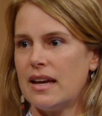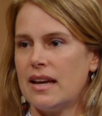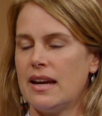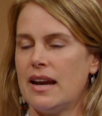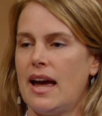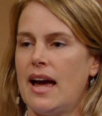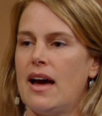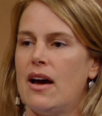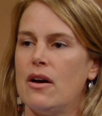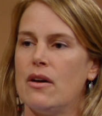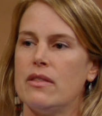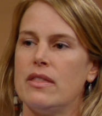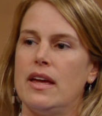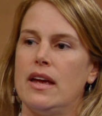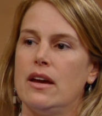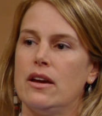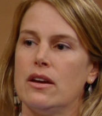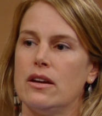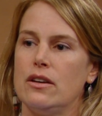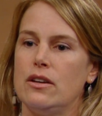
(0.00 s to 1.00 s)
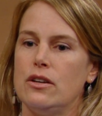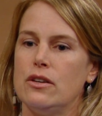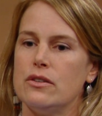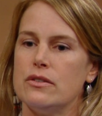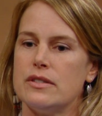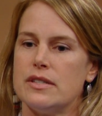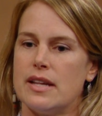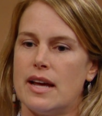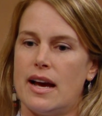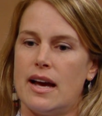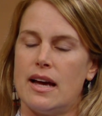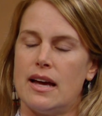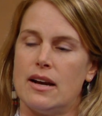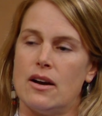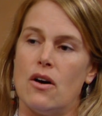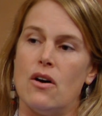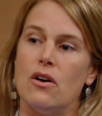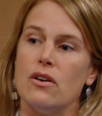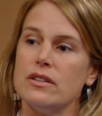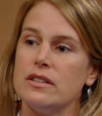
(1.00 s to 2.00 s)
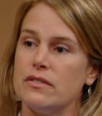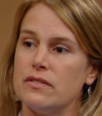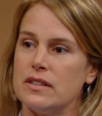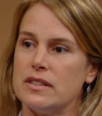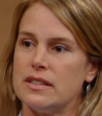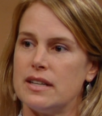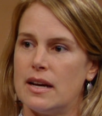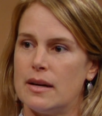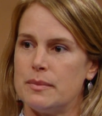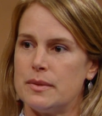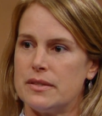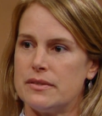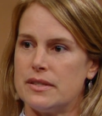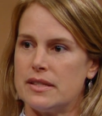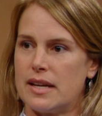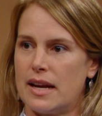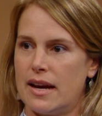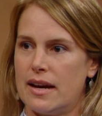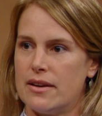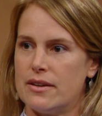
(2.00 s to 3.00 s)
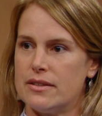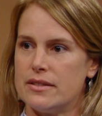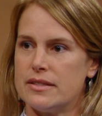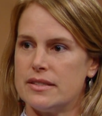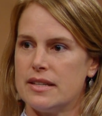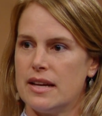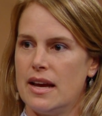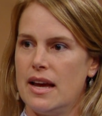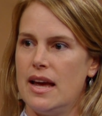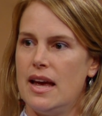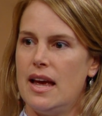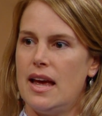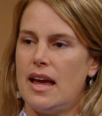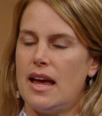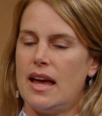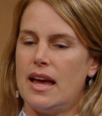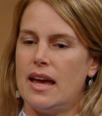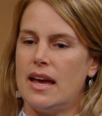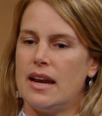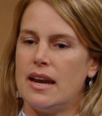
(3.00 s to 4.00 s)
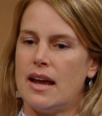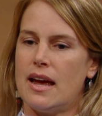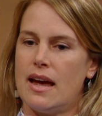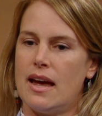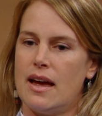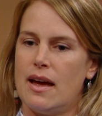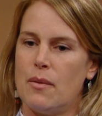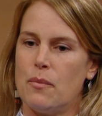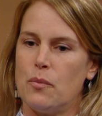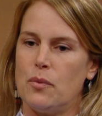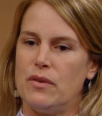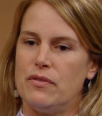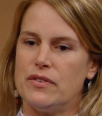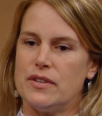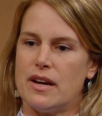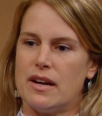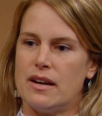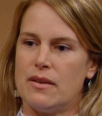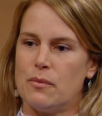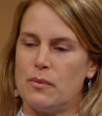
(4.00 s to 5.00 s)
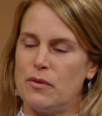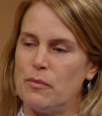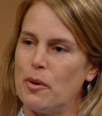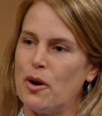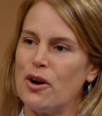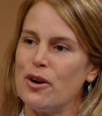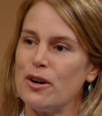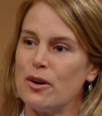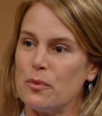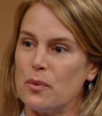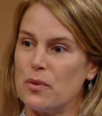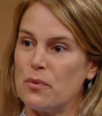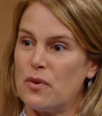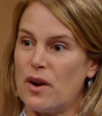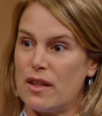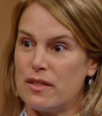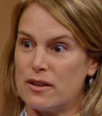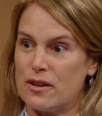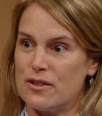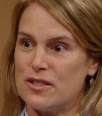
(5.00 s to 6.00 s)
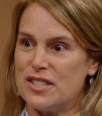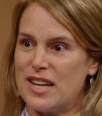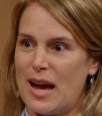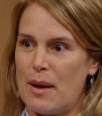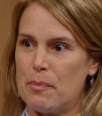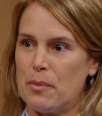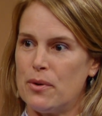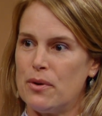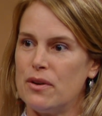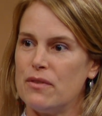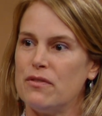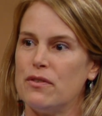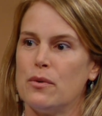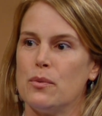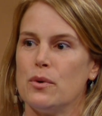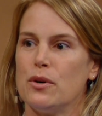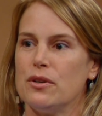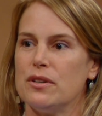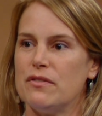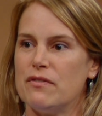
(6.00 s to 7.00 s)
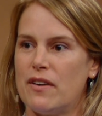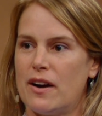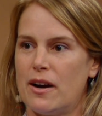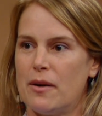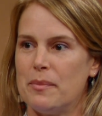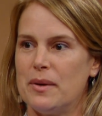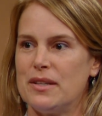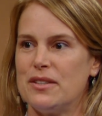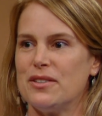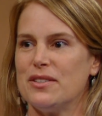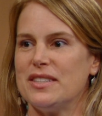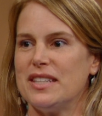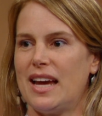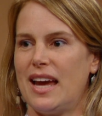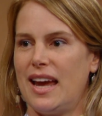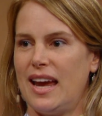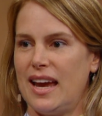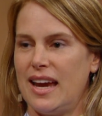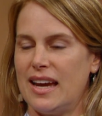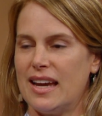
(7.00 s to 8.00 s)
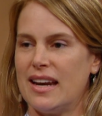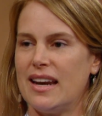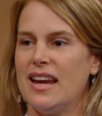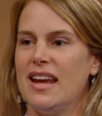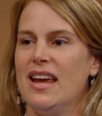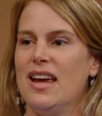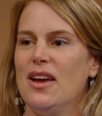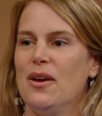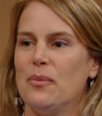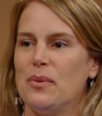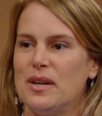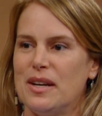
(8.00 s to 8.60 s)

and how they could use that at all different types of scales and um, we've done, we've partnered with Rothko Chapel for World Environmental Day, and we